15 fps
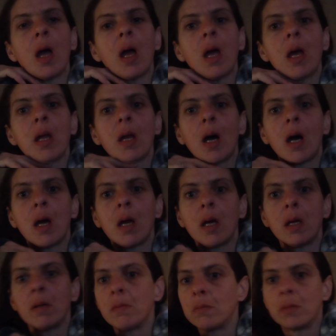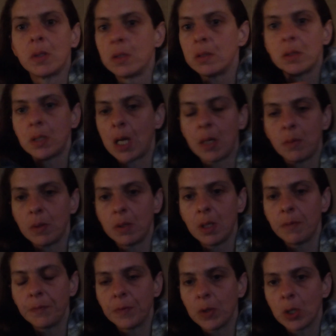And I went and stayed with
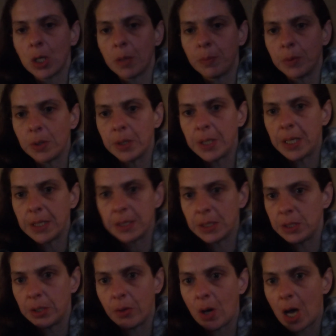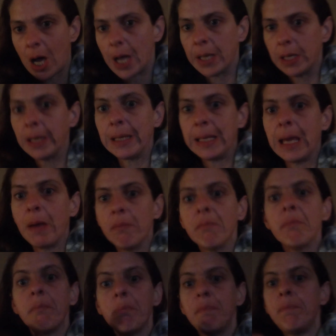them for a couple of days until I could get
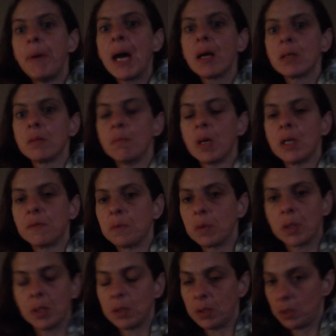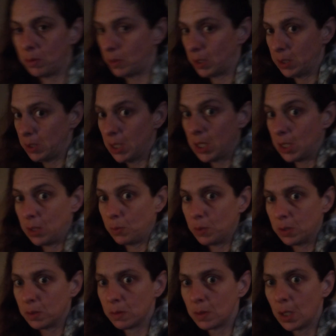back to Maysville because, like I said, it
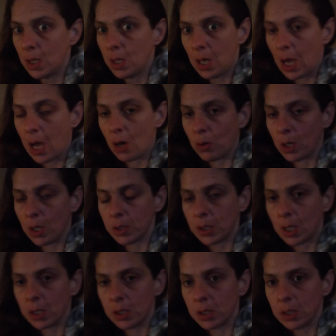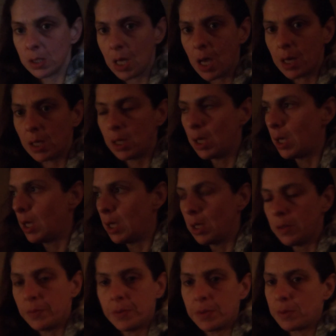was an hour outside of Cincinnati.
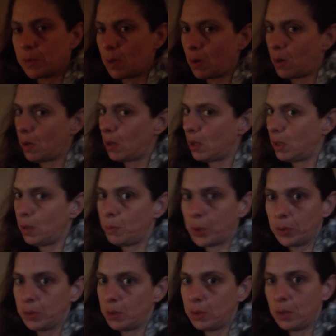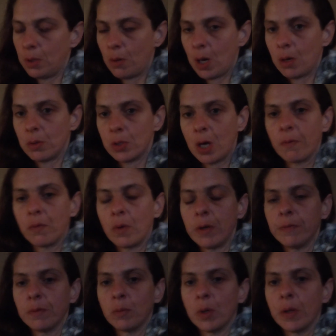It was almost a 2-hour drive
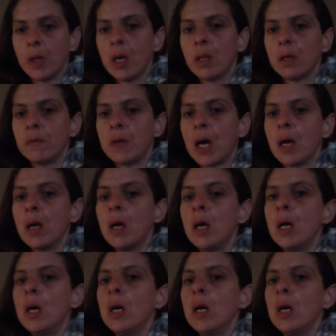away from where they lived at.